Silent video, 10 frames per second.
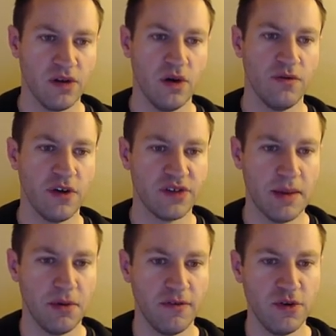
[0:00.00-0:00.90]
So for
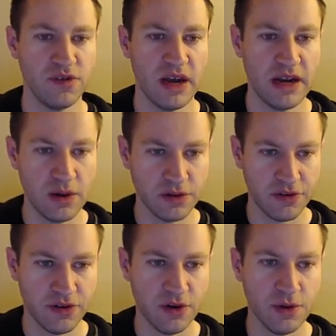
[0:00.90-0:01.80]
example, if you set it equal to
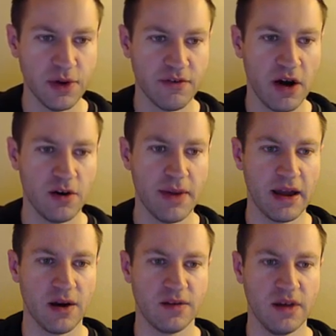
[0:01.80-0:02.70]
2 and you have 100
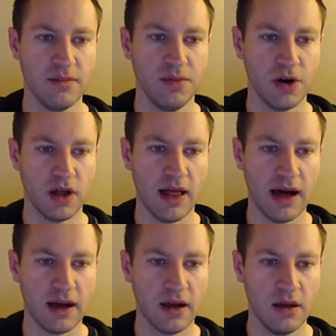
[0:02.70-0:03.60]
megahertz input
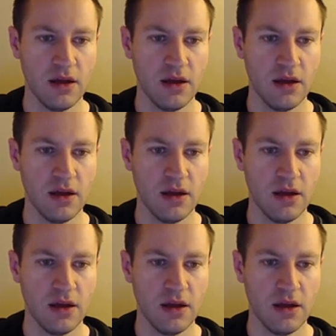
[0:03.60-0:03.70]
clock,